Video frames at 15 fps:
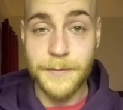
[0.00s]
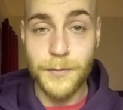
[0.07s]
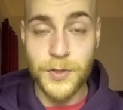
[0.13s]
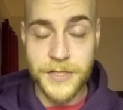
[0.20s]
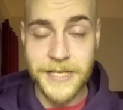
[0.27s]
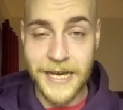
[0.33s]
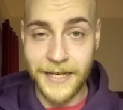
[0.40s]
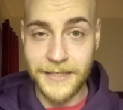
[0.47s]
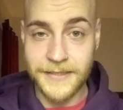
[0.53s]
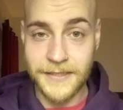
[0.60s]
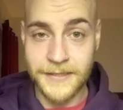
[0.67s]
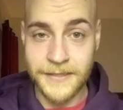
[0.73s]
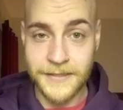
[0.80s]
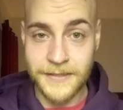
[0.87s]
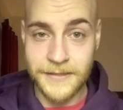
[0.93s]

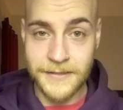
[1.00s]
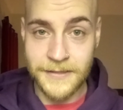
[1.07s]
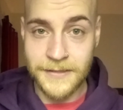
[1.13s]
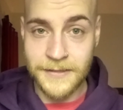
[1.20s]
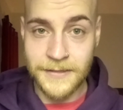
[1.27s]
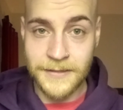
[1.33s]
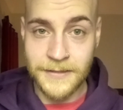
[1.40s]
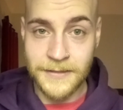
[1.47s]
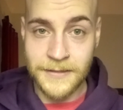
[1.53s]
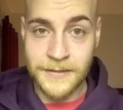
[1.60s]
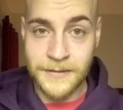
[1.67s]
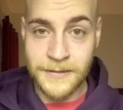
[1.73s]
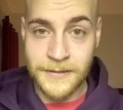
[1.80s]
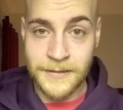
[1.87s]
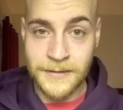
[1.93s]
protect,
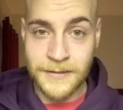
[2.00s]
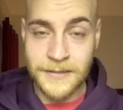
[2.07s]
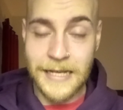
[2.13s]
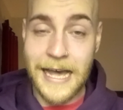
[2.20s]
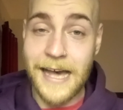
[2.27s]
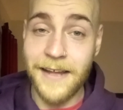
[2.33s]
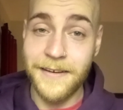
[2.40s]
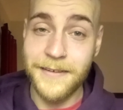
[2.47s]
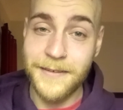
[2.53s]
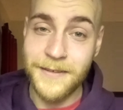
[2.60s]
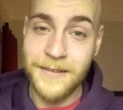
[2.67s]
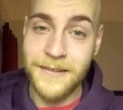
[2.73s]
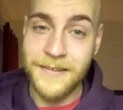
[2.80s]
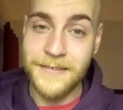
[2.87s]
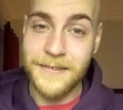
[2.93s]
and
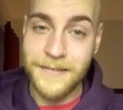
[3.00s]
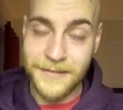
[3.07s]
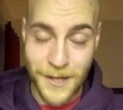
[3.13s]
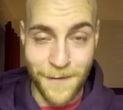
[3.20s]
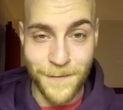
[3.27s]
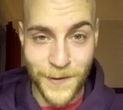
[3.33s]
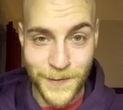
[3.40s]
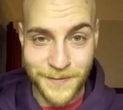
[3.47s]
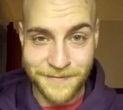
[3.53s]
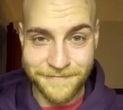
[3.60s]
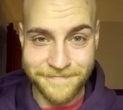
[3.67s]
love you.